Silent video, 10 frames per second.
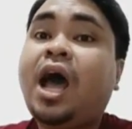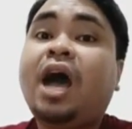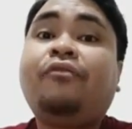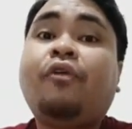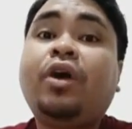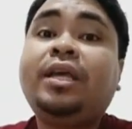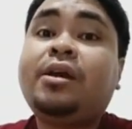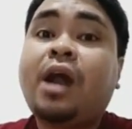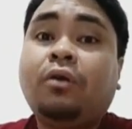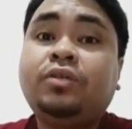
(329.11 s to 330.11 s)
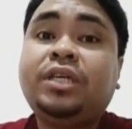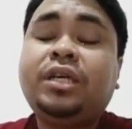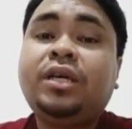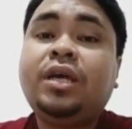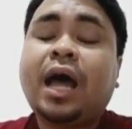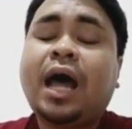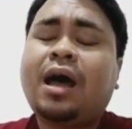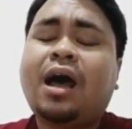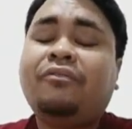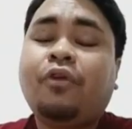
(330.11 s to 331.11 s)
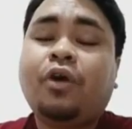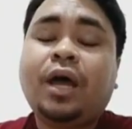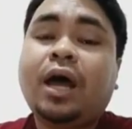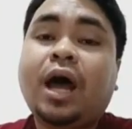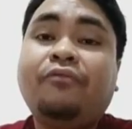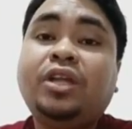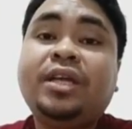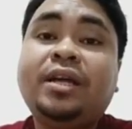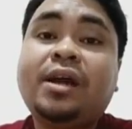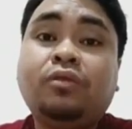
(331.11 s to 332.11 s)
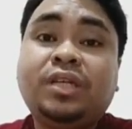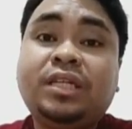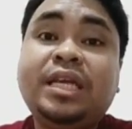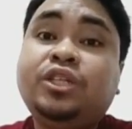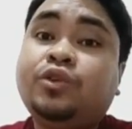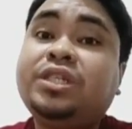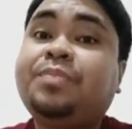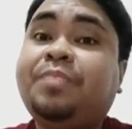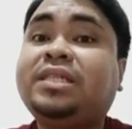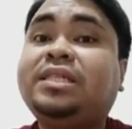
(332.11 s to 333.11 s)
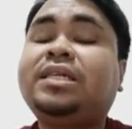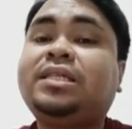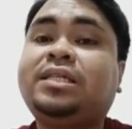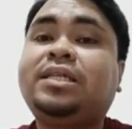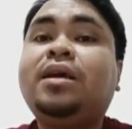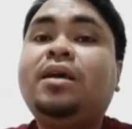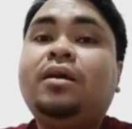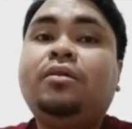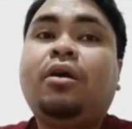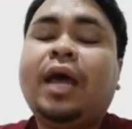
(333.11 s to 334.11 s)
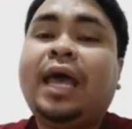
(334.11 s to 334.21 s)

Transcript: avoiding avoiding crowded indoor spaces, no?